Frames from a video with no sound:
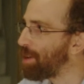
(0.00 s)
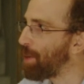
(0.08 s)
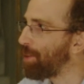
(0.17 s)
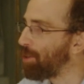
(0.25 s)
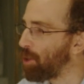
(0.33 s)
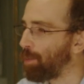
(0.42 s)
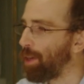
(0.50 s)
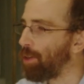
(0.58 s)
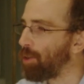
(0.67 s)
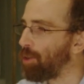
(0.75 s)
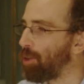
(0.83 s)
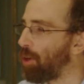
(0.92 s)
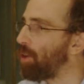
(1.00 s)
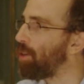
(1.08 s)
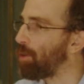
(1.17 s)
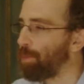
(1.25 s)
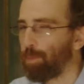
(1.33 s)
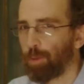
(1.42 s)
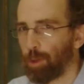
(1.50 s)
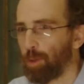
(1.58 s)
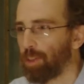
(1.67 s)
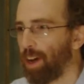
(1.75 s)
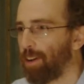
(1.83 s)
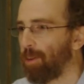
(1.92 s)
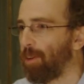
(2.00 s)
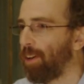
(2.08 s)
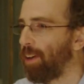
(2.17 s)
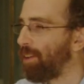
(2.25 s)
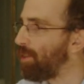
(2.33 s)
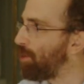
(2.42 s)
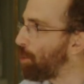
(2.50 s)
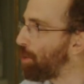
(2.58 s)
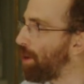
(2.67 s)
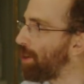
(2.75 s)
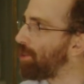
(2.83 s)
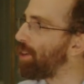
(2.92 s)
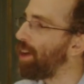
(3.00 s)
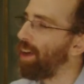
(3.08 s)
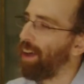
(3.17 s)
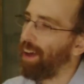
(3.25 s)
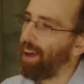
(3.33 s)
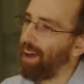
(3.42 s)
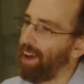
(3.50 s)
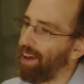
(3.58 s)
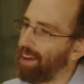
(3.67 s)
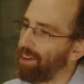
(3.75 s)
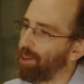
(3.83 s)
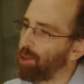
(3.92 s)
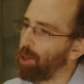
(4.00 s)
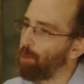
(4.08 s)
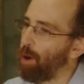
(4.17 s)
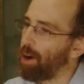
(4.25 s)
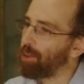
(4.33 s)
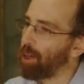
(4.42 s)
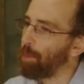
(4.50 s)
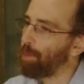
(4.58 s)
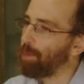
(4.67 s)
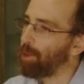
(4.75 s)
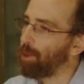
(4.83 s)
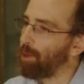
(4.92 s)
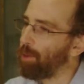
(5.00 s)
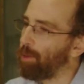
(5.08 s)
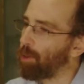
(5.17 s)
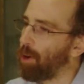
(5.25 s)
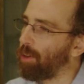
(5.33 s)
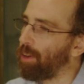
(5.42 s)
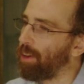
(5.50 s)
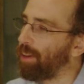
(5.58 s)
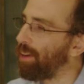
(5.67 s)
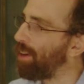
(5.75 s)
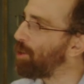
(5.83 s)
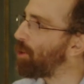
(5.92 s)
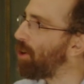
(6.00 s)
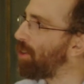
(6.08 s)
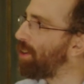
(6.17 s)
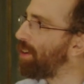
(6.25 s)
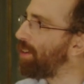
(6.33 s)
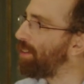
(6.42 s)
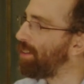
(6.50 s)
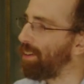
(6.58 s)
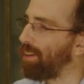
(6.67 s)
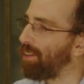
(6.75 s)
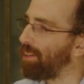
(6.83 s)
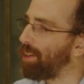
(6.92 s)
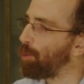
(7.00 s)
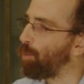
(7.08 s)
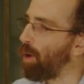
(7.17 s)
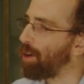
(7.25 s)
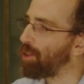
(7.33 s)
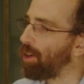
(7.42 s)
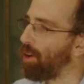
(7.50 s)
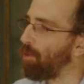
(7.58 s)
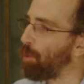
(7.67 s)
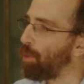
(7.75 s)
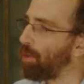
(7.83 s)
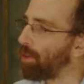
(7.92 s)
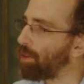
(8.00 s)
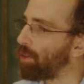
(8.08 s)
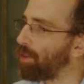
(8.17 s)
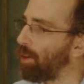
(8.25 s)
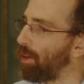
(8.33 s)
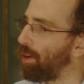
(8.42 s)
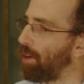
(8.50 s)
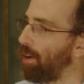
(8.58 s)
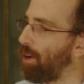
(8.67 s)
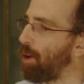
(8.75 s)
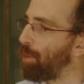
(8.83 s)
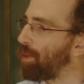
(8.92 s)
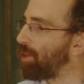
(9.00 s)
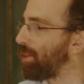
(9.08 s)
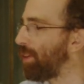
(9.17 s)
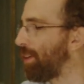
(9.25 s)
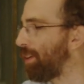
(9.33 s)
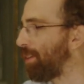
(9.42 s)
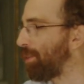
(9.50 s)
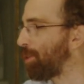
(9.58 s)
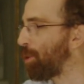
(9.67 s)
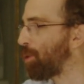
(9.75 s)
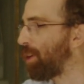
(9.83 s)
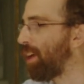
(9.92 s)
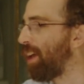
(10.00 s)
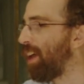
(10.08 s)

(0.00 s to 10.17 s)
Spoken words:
about this speech, Joni is suicidal, depressed, and she walks up to Charlie, and Charlie, he's watching over Bullock's or Alma's surgery,